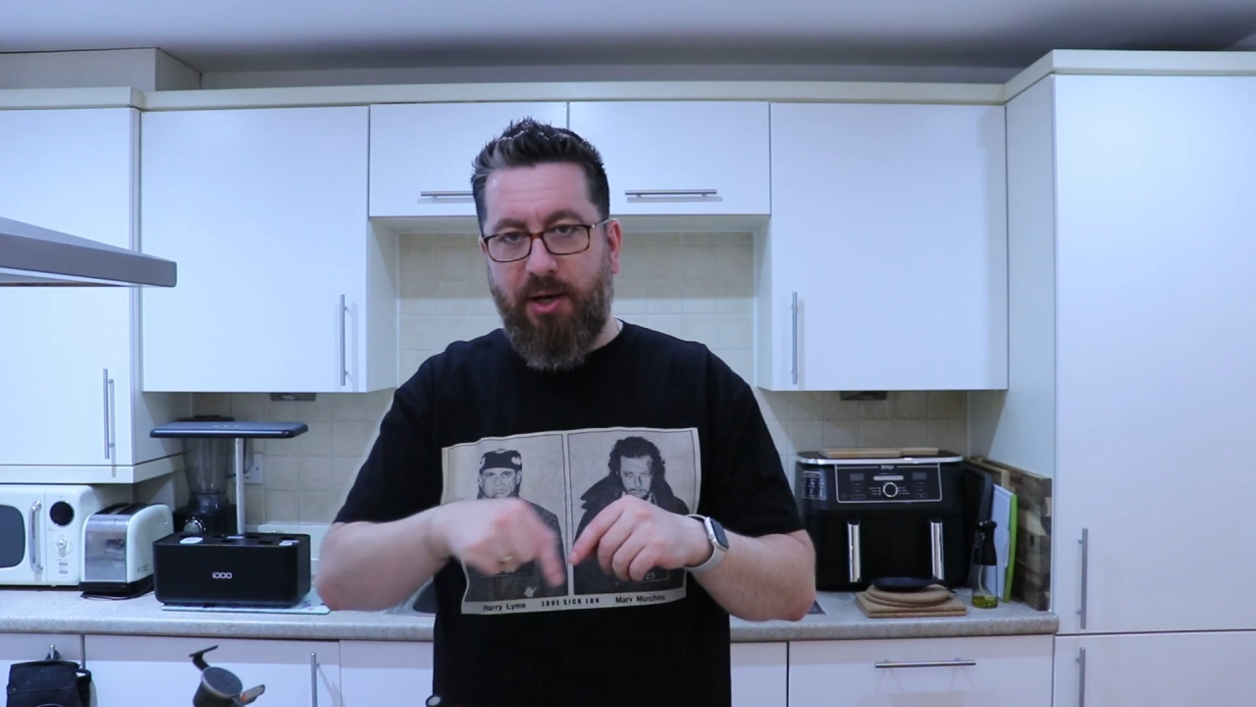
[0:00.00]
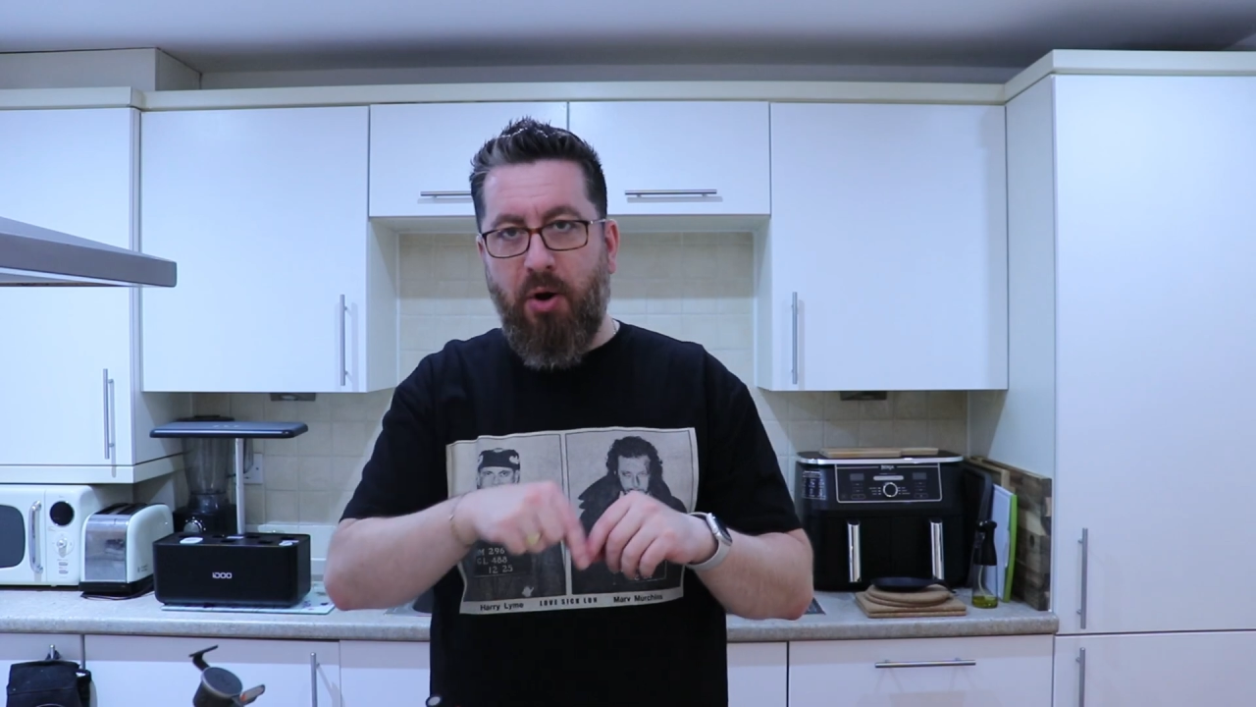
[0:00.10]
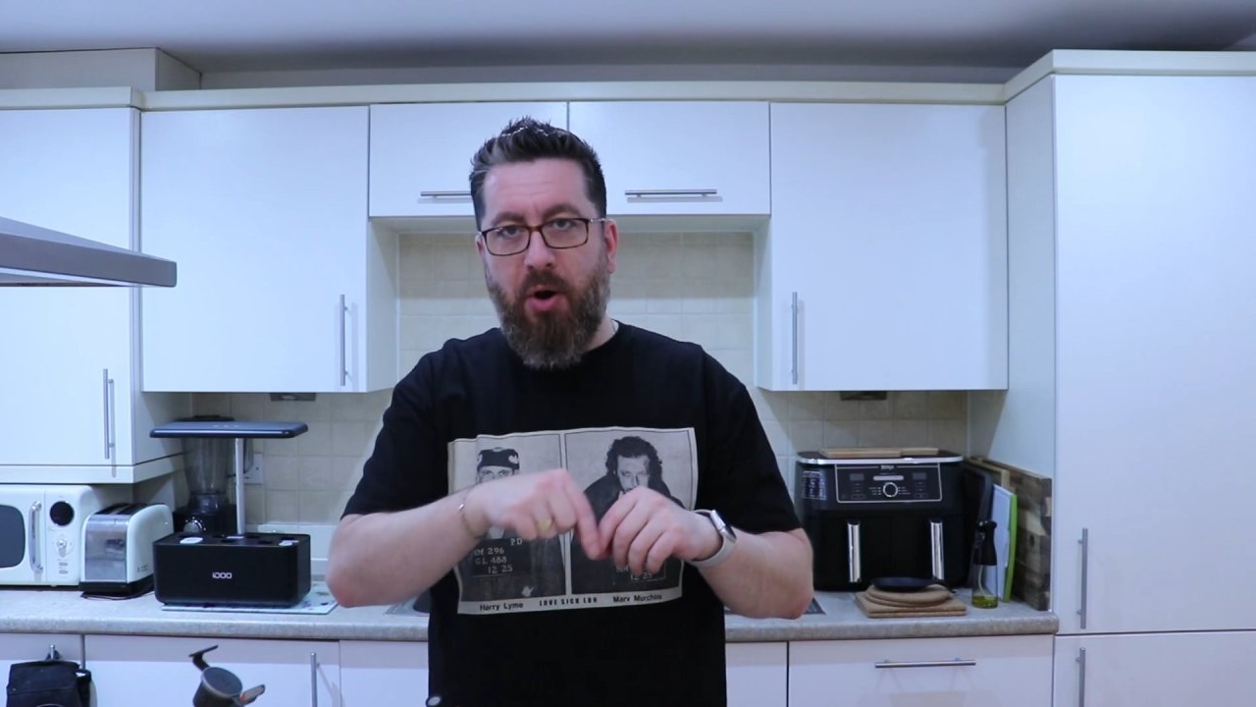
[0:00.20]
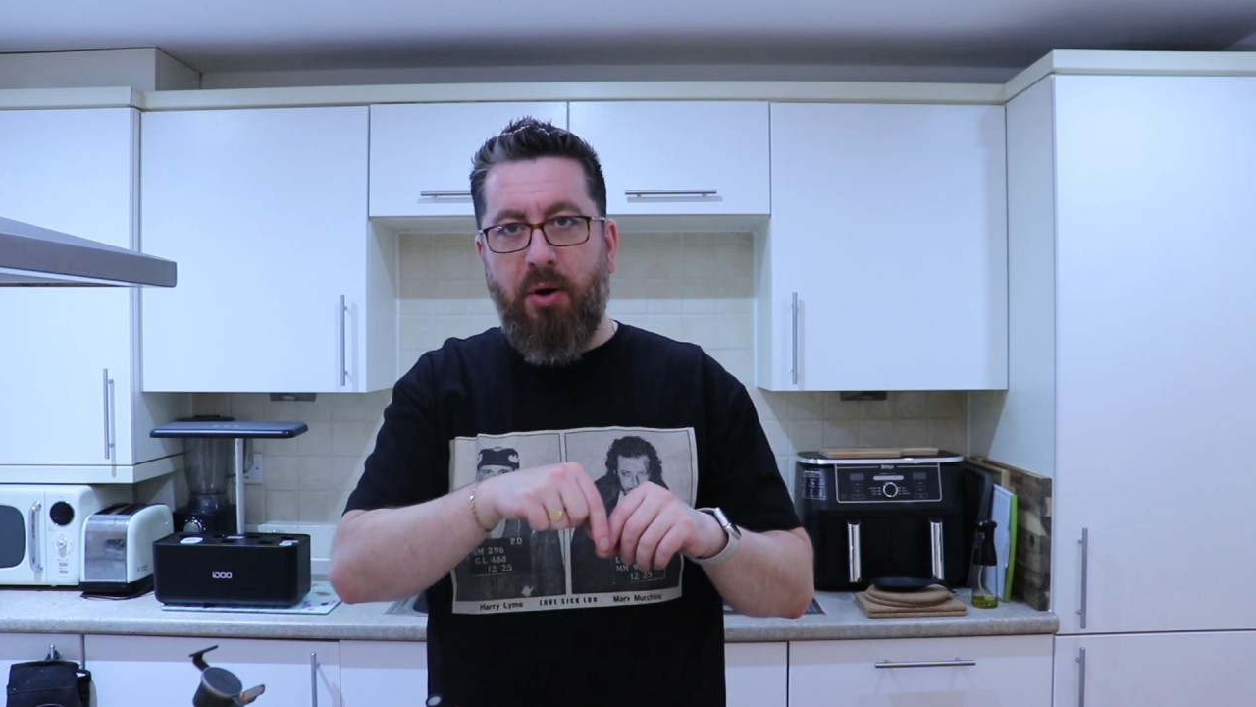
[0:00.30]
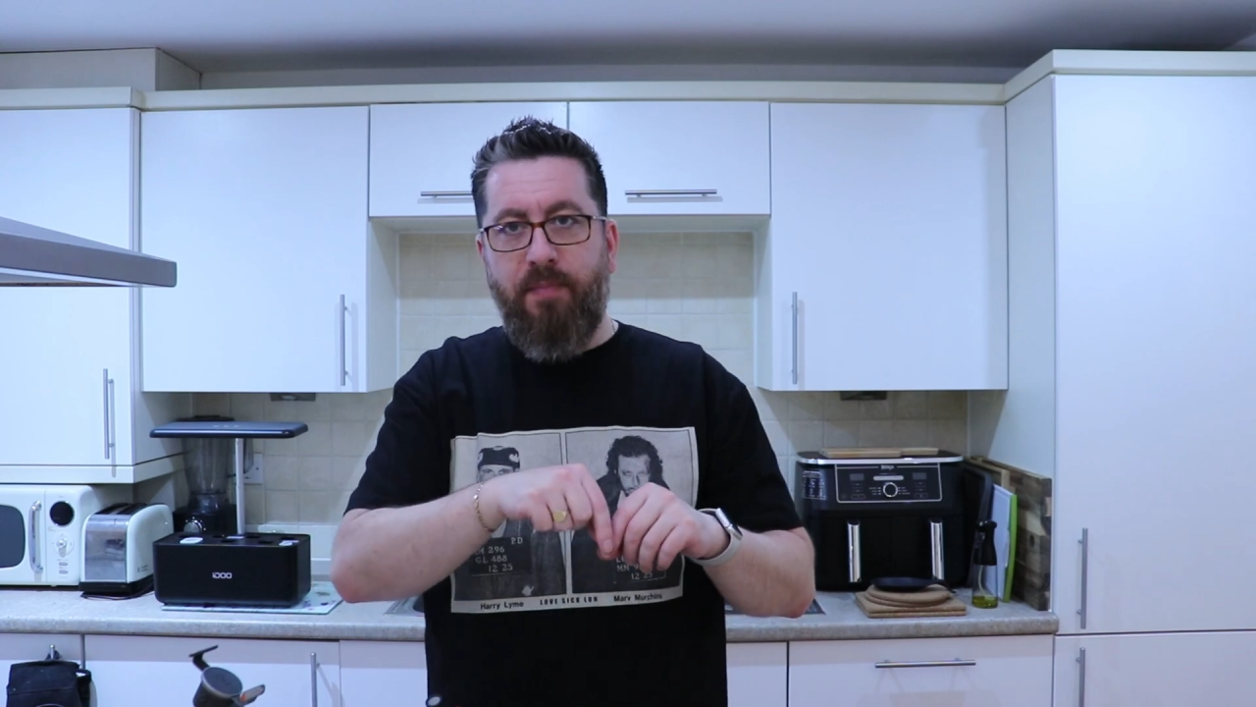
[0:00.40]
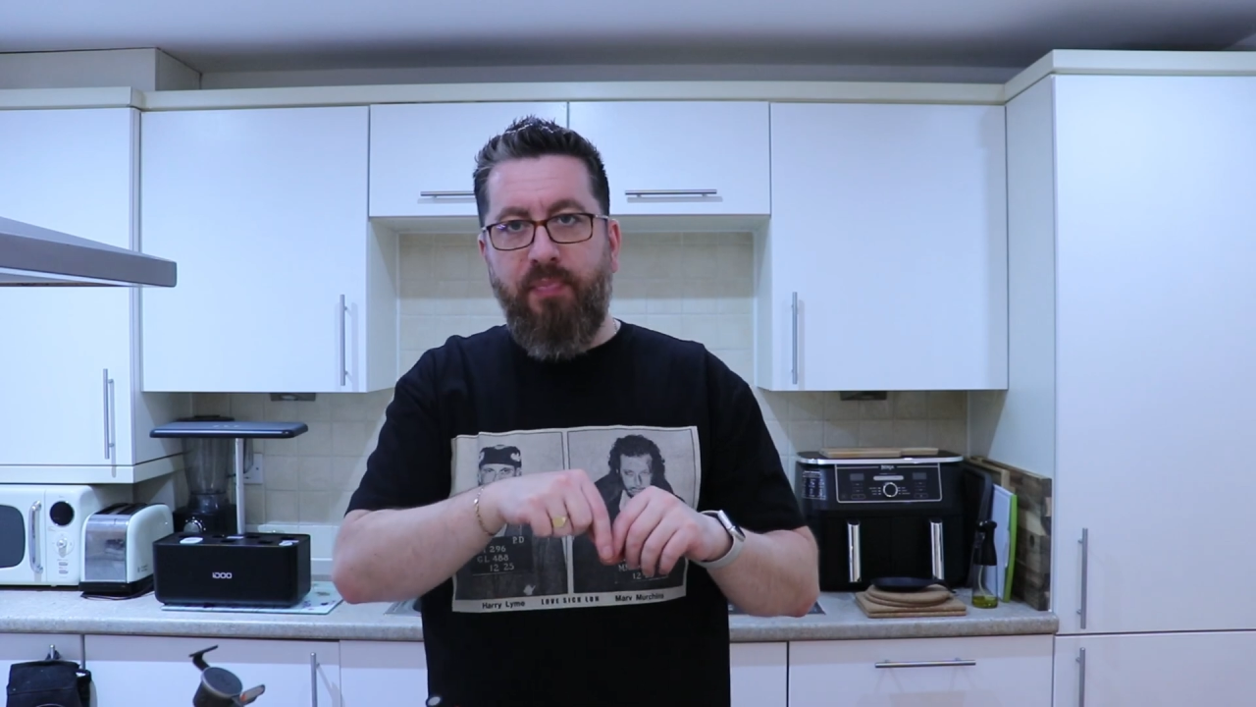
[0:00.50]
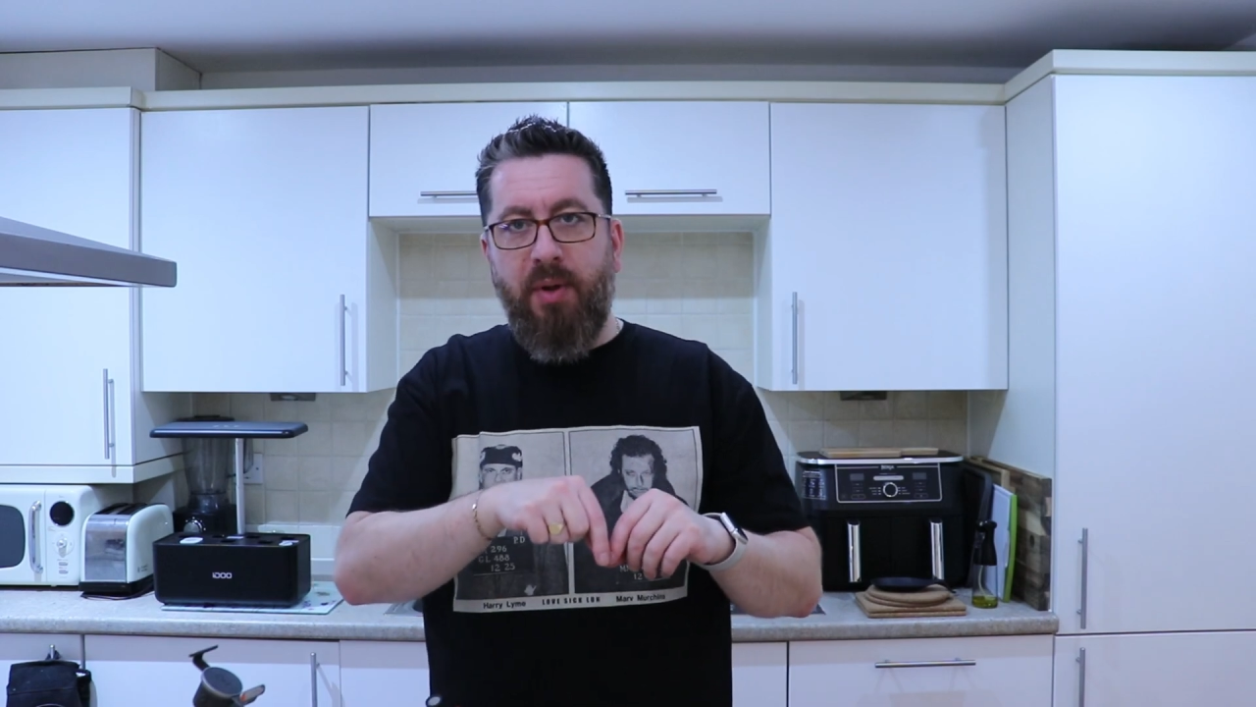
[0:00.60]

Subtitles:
got